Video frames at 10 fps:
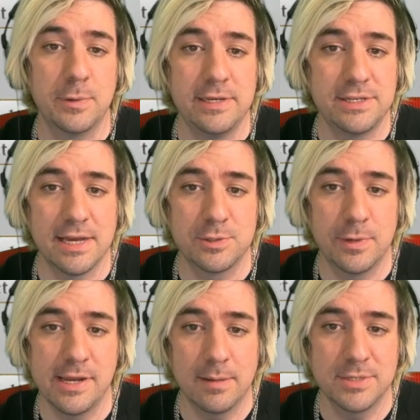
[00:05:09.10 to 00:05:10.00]
he says
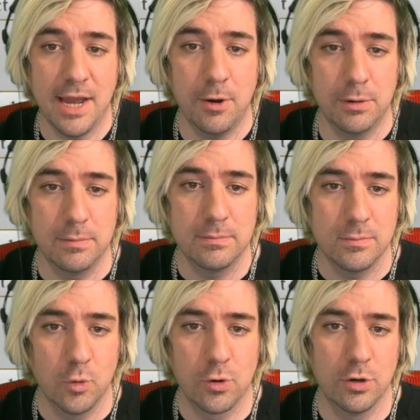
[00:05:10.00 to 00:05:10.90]
when he comes out.
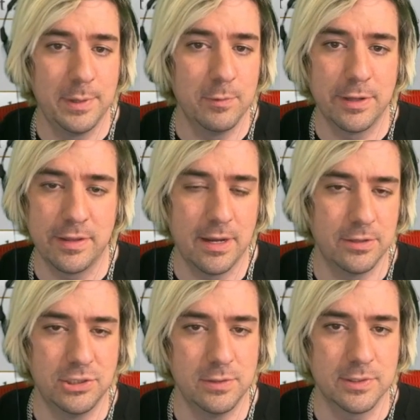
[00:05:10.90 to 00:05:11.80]
Or it'll be one of the
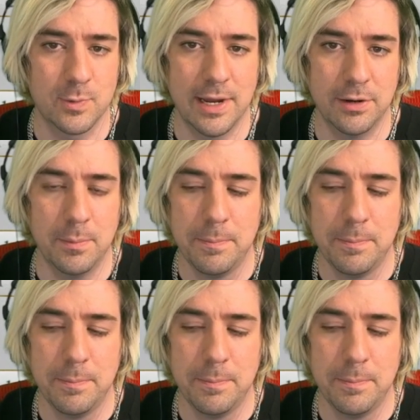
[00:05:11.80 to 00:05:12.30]
other two. It's random.